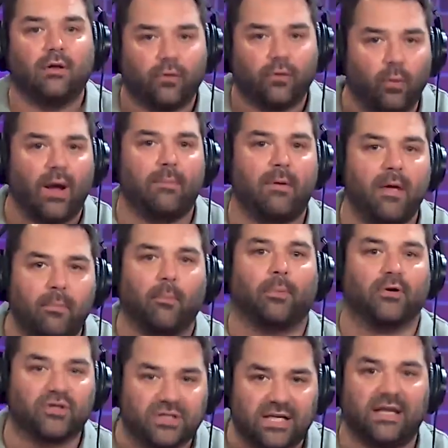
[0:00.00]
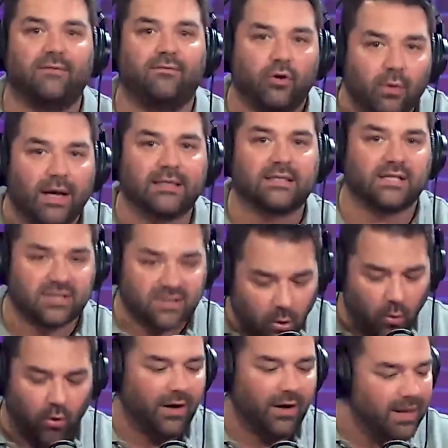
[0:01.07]
the way people perceive you as a
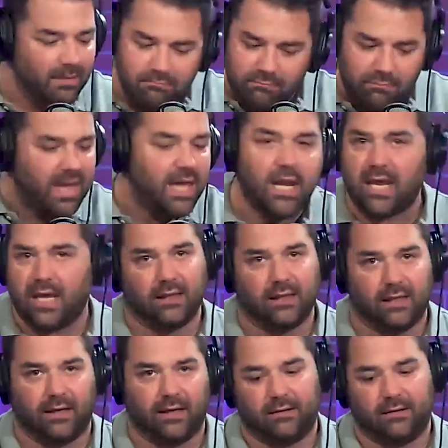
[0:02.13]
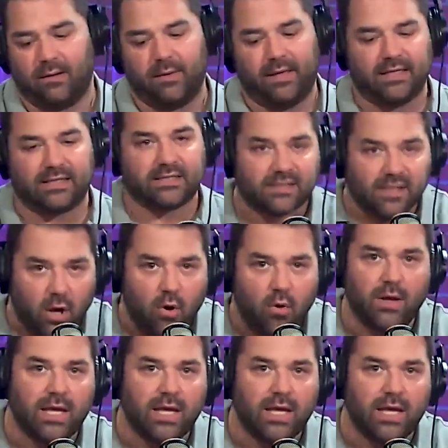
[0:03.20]
store immediately. I mean, it's so